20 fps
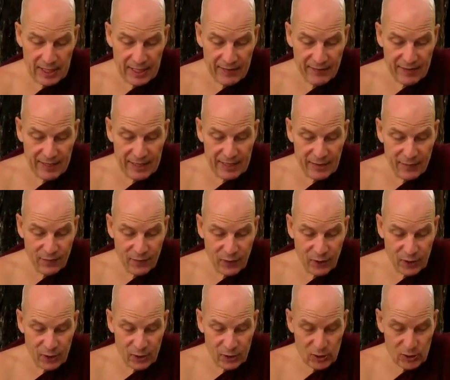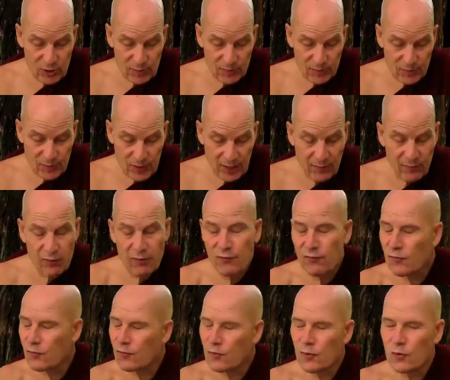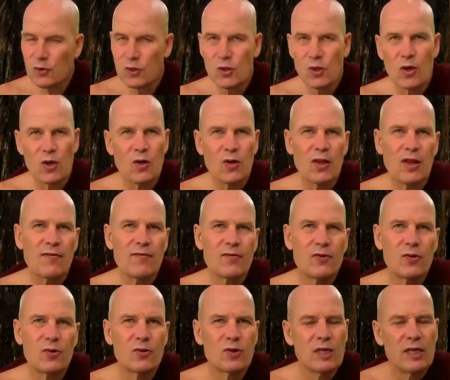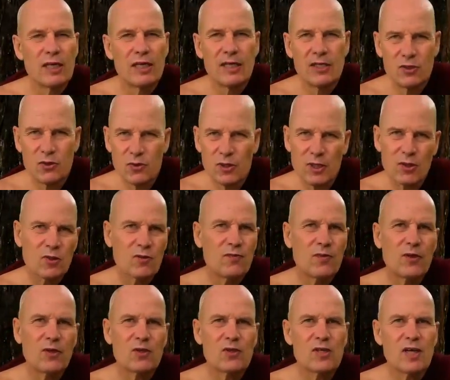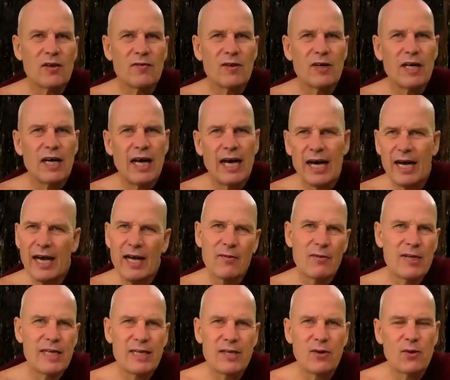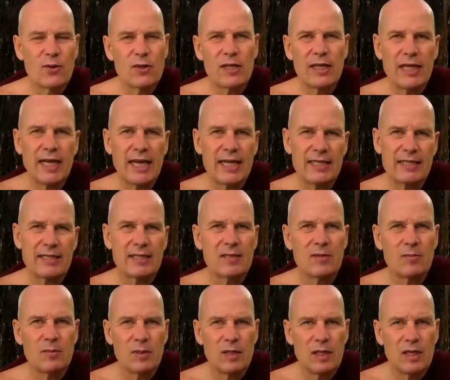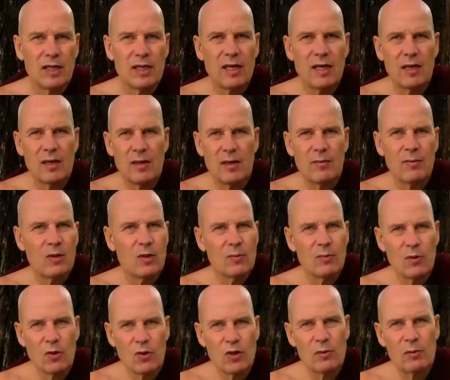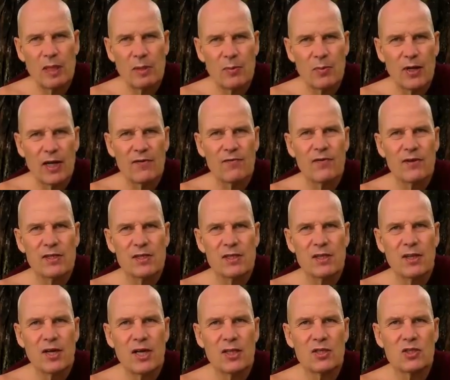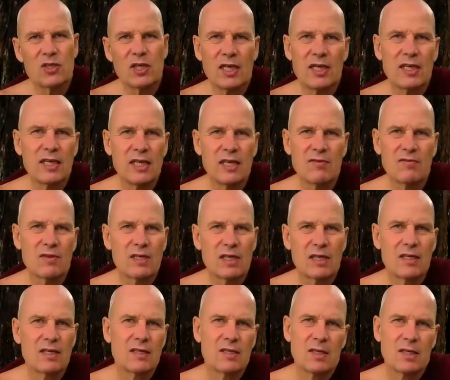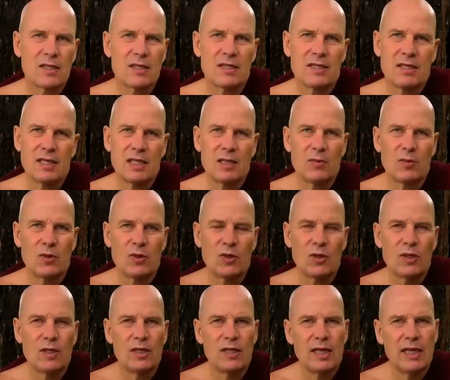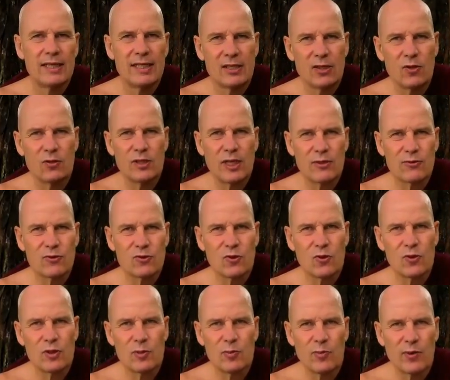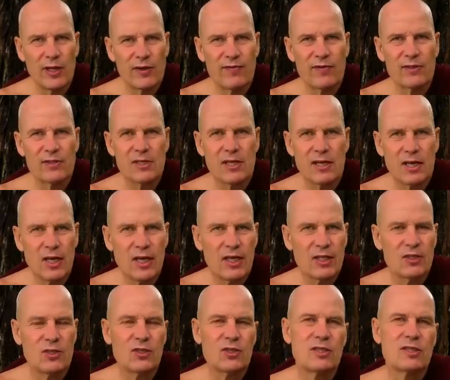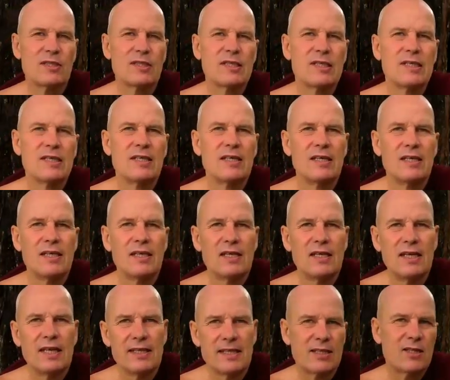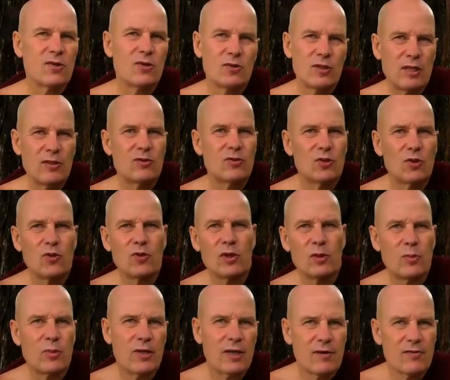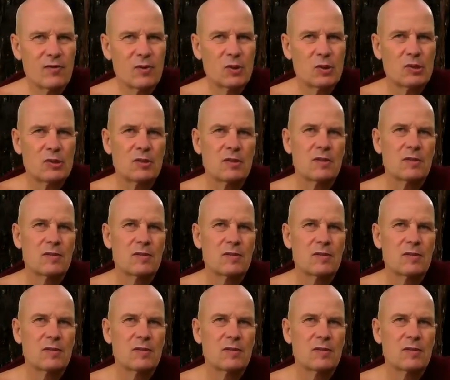Living in the forest, refusing all other food. This you can do for yourself. I will eat only at only my breakfast, lunch and evening, not anymore. And then go down to only breakfast and lunch. Then go down to only breakfast.